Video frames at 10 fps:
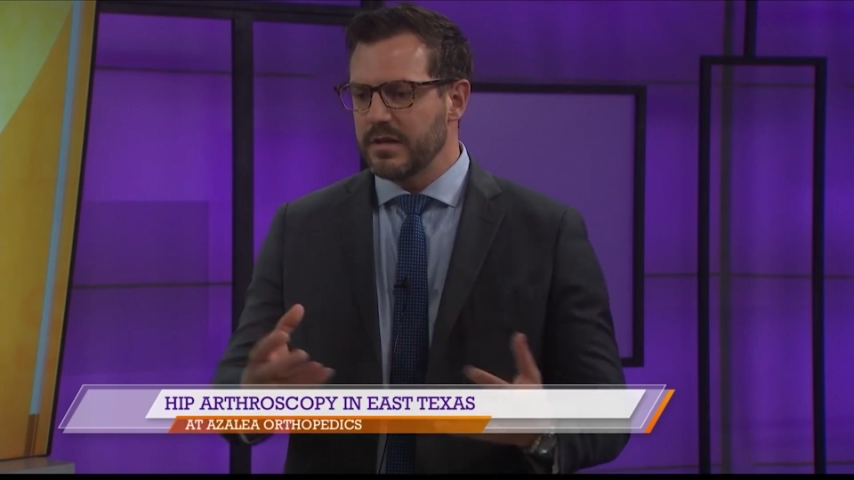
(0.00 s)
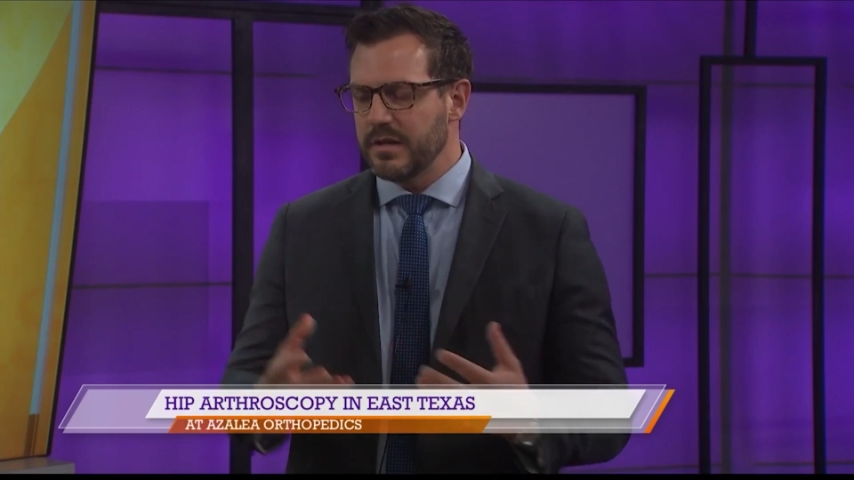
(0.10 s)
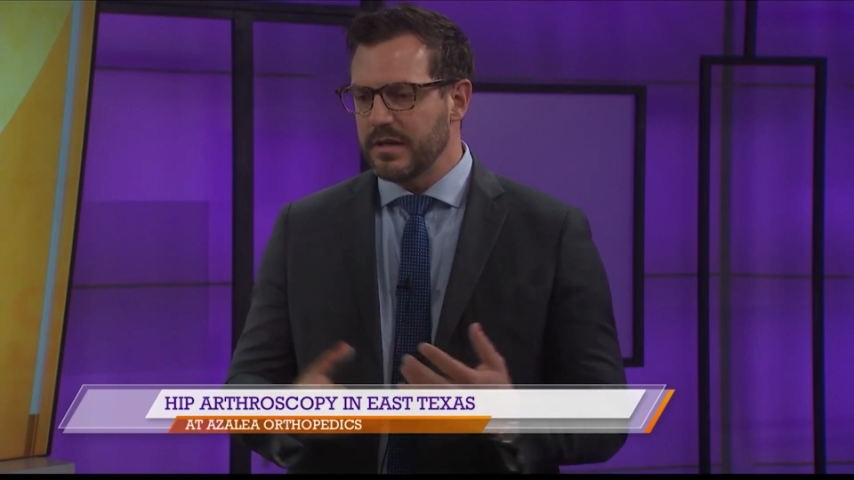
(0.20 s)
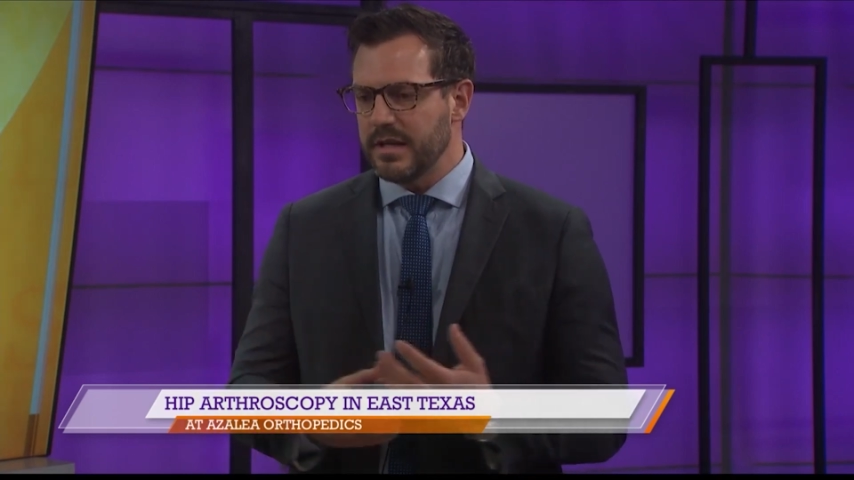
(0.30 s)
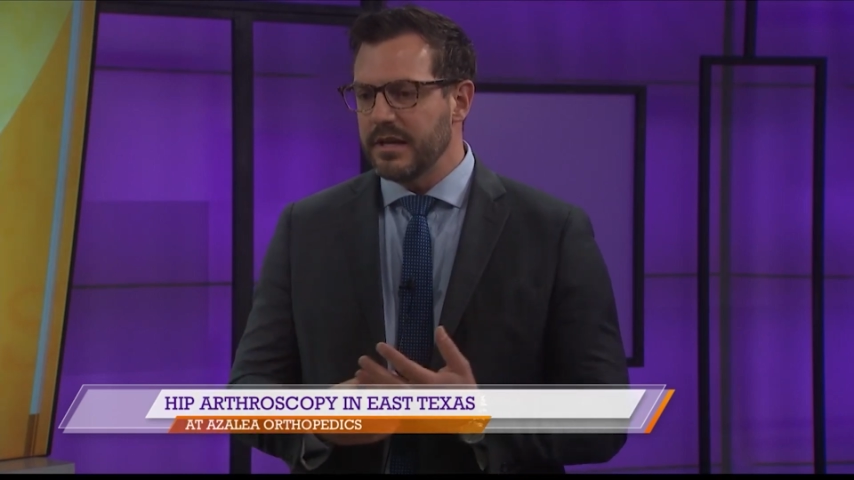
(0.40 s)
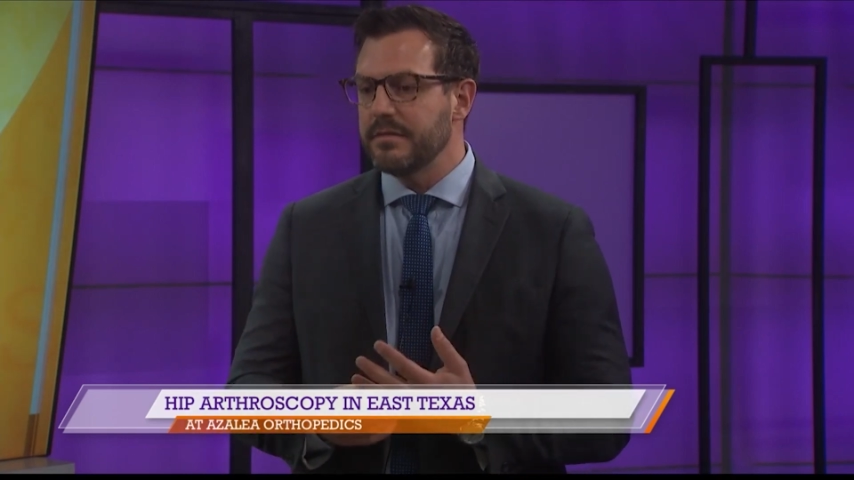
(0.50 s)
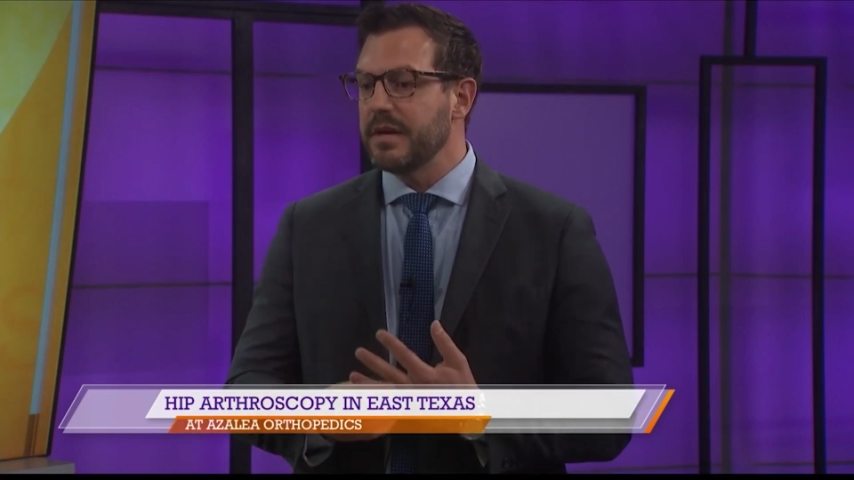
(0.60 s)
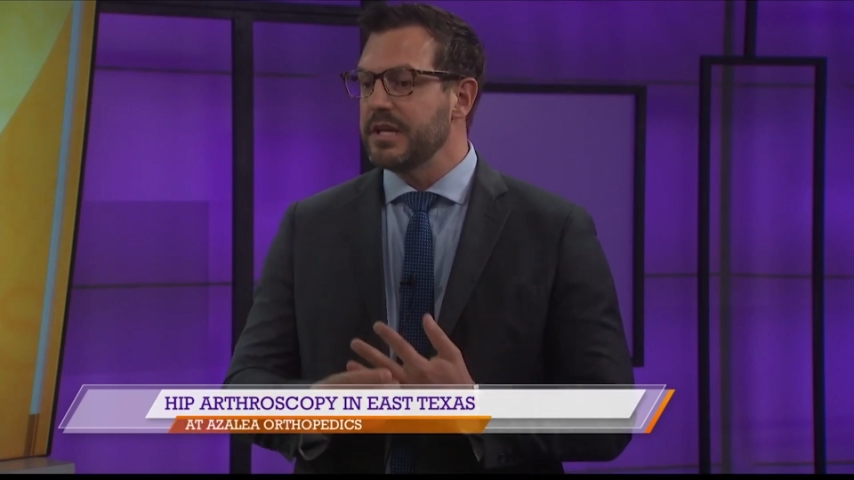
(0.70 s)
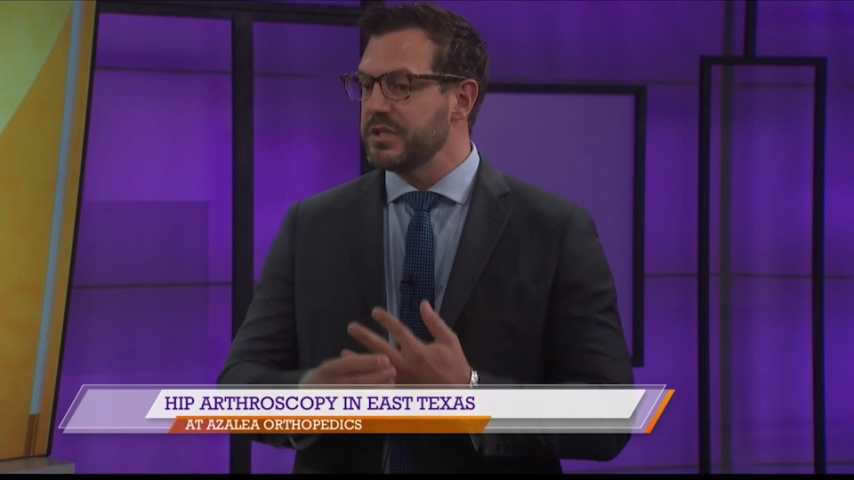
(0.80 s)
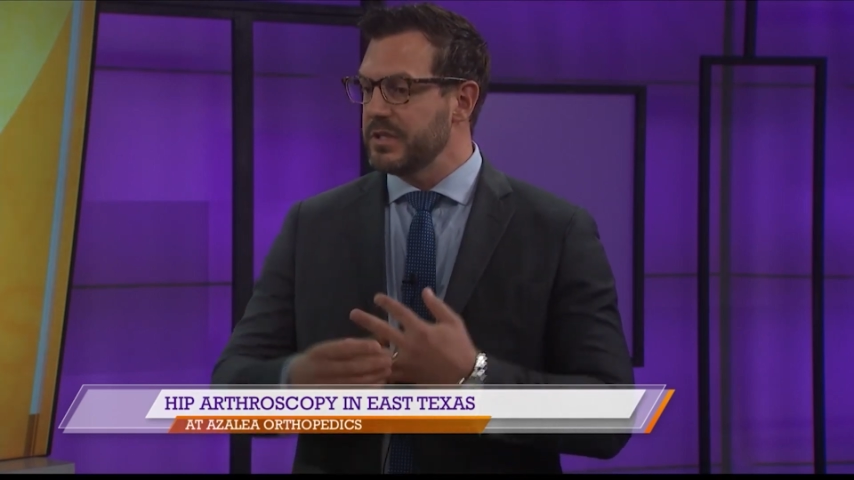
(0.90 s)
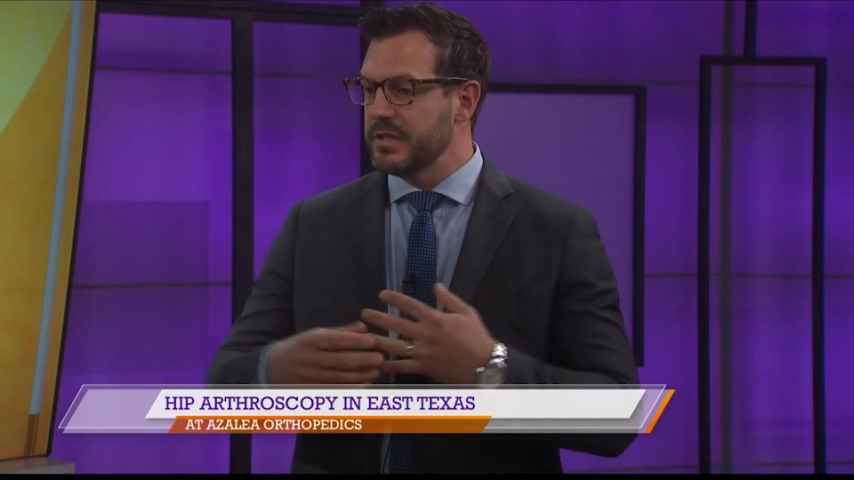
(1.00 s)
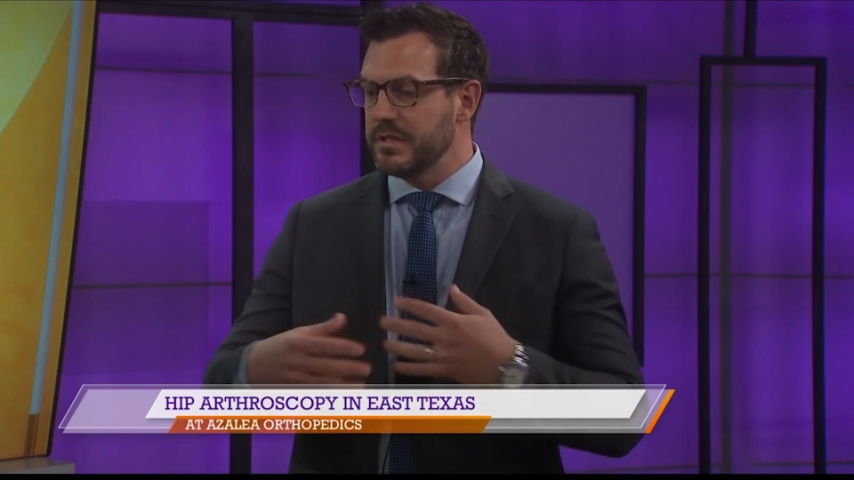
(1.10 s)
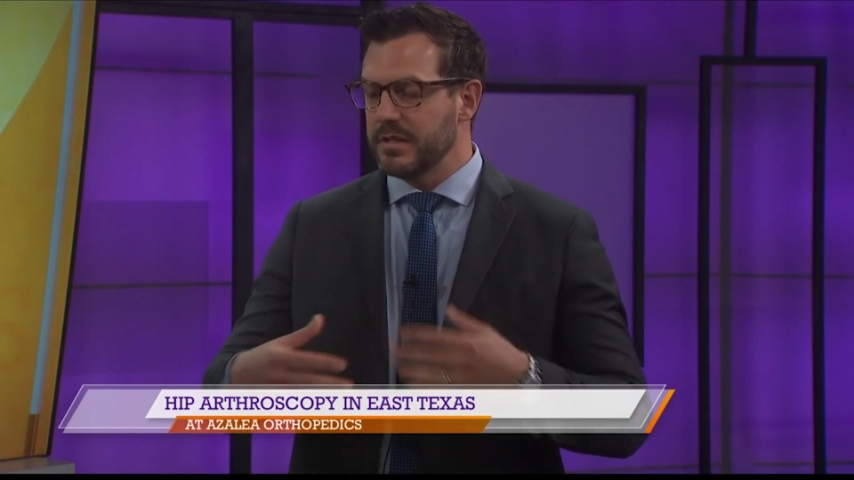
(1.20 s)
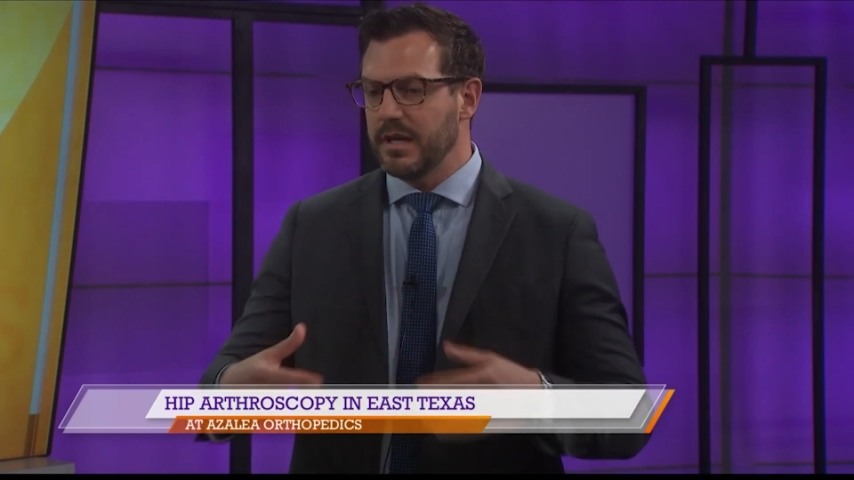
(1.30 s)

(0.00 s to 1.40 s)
on innovation